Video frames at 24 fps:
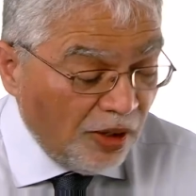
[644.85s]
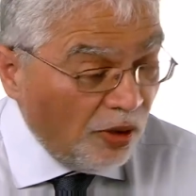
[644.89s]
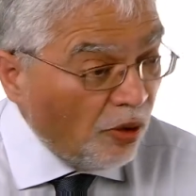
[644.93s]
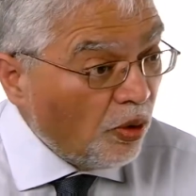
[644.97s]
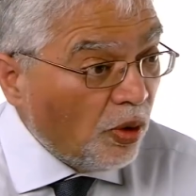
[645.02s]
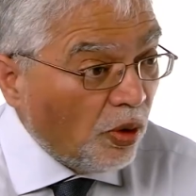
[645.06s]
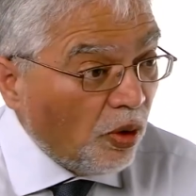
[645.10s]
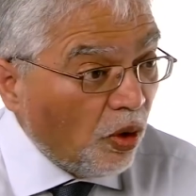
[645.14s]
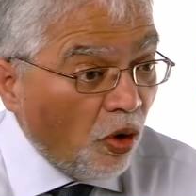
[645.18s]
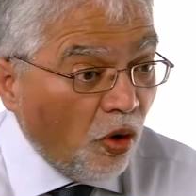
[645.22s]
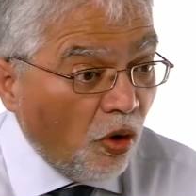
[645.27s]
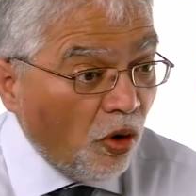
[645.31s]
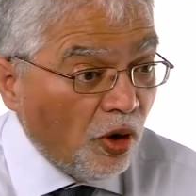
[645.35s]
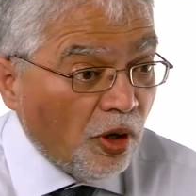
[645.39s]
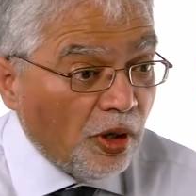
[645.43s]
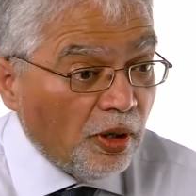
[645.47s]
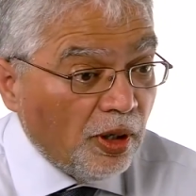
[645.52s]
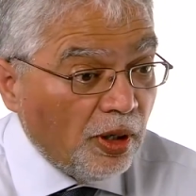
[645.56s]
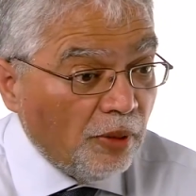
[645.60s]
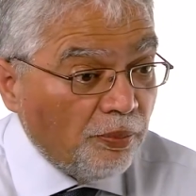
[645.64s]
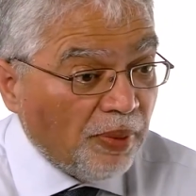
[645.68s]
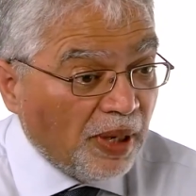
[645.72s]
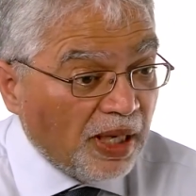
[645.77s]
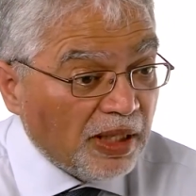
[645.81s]

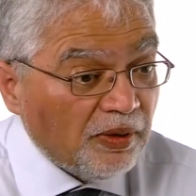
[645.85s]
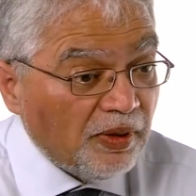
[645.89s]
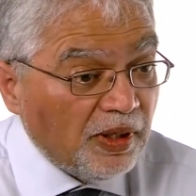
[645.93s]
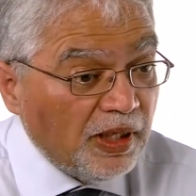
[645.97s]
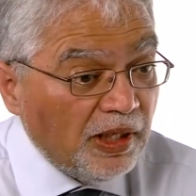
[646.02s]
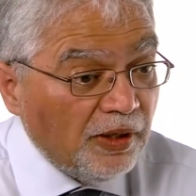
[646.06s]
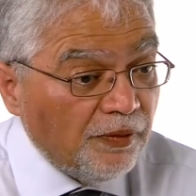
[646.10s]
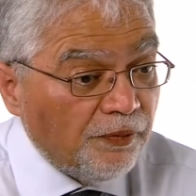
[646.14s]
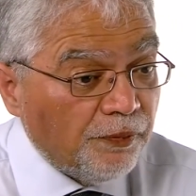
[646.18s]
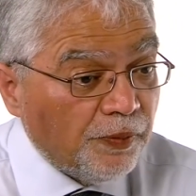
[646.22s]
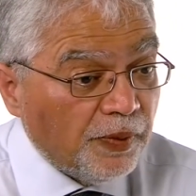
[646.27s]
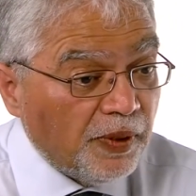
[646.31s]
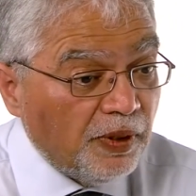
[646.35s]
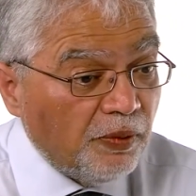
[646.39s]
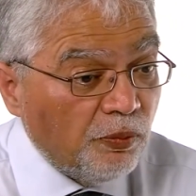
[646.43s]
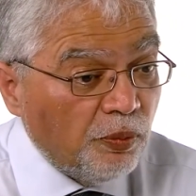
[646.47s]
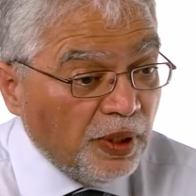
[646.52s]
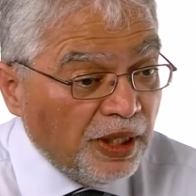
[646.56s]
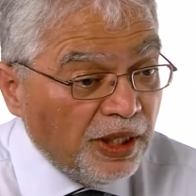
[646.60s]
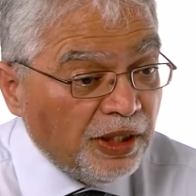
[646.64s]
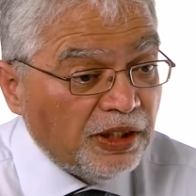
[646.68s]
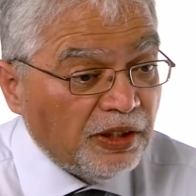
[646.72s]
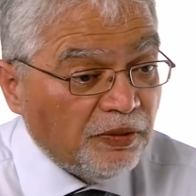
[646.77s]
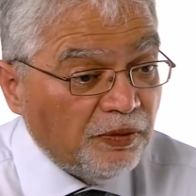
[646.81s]
Or, by the way, if
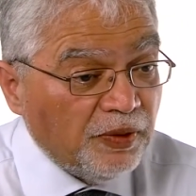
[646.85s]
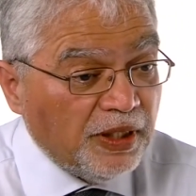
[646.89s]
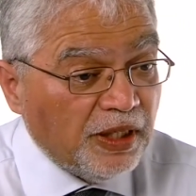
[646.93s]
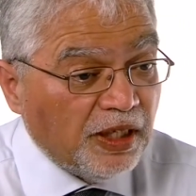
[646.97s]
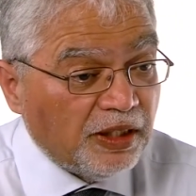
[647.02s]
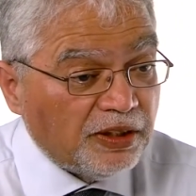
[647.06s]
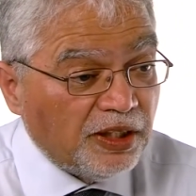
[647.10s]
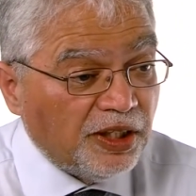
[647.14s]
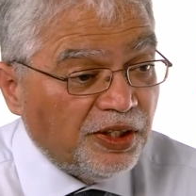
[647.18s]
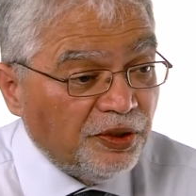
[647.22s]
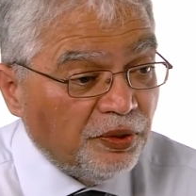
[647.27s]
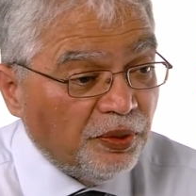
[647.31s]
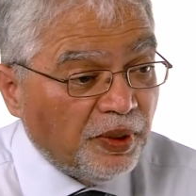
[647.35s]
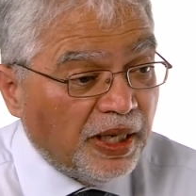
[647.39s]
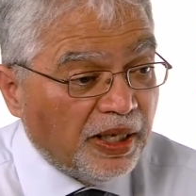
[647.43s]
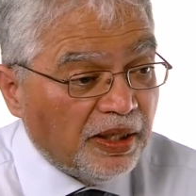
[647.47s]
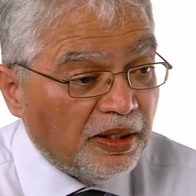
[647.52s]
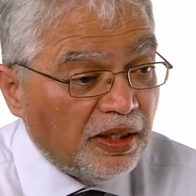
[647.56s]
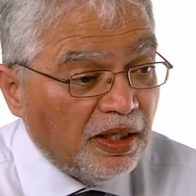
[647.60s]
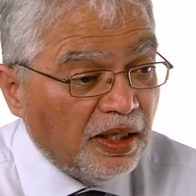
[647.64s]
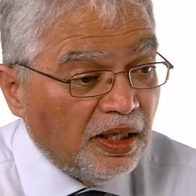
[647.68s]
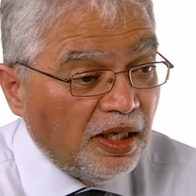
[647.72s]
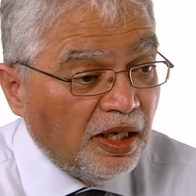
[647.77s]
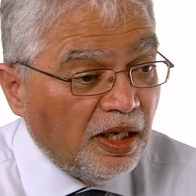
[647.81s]
we intervene as the
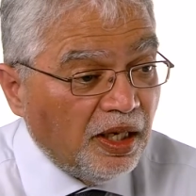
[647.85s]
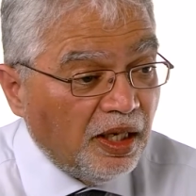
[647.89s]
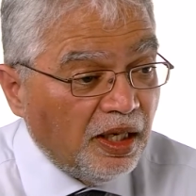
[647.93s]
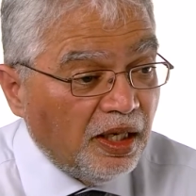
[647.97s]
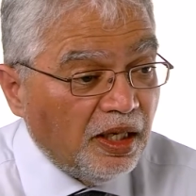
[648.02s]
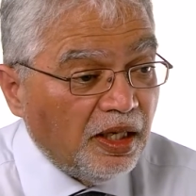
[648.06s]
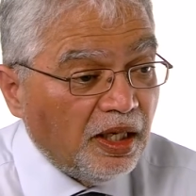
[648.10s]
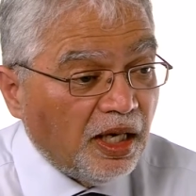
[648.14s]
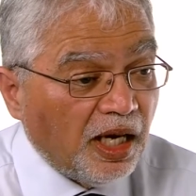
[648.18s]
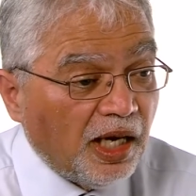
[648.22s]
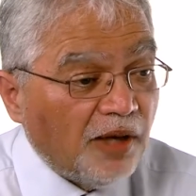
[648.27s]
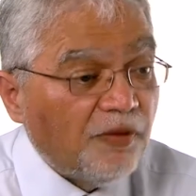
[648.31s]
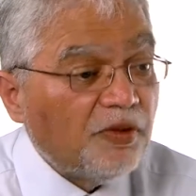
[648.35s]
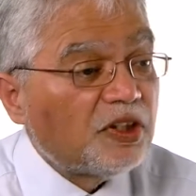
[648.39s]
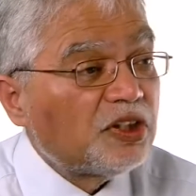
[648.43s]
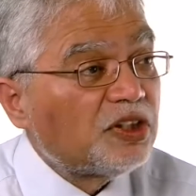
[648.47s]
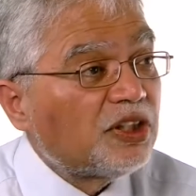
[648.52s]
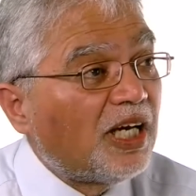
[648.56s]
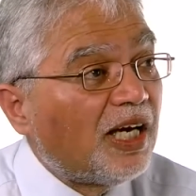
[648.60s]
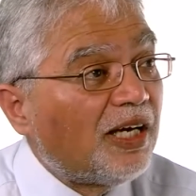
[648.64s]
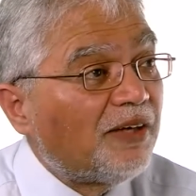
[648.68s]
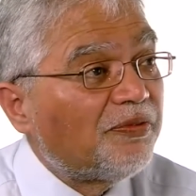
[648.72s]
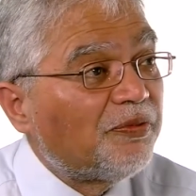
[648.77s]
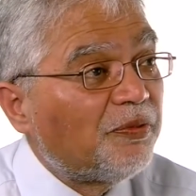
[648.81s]
UN, our
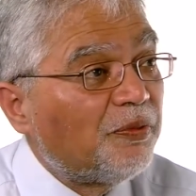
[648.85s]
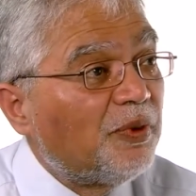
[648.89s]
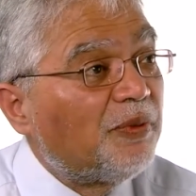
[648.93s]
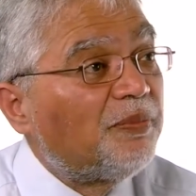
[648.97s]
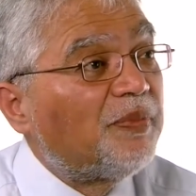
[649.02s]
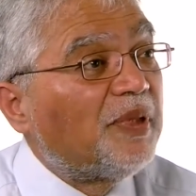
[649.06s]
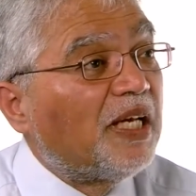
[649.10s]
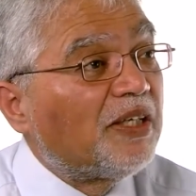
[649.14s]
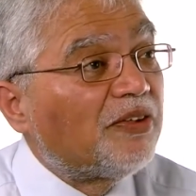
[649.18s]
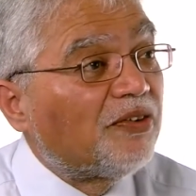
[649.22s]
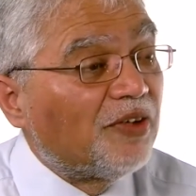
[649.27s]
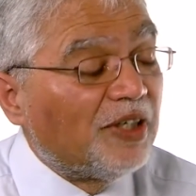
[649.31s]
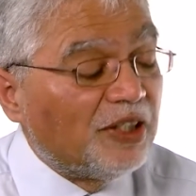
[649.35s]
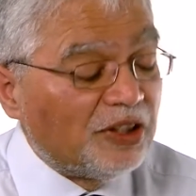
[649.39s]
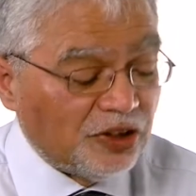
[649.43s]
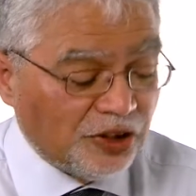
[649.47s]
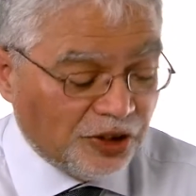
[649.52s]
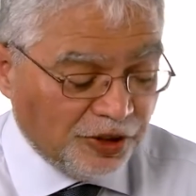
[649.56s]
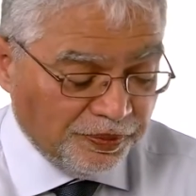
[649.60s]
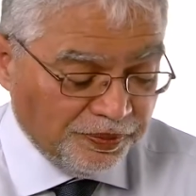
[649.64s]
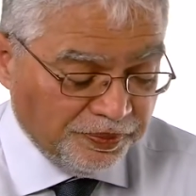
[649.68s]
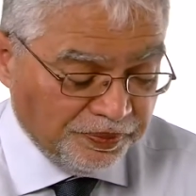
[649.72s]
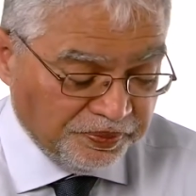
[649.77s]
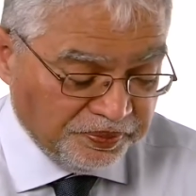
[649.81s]
staff will be at
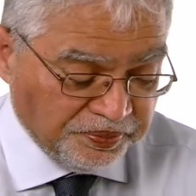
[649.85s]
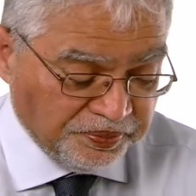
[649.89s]
risk.